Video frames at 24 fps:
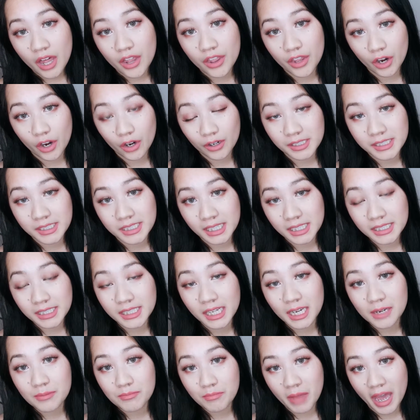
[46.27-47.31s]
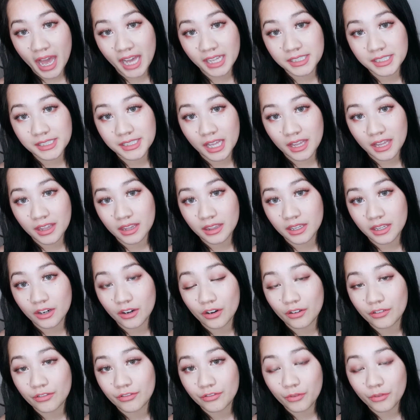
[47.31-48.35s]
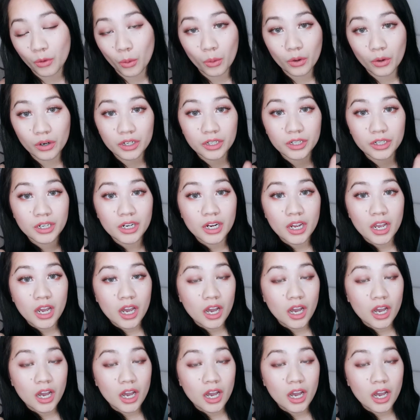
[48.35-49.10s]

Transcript: There are 16 mattes, and there are 4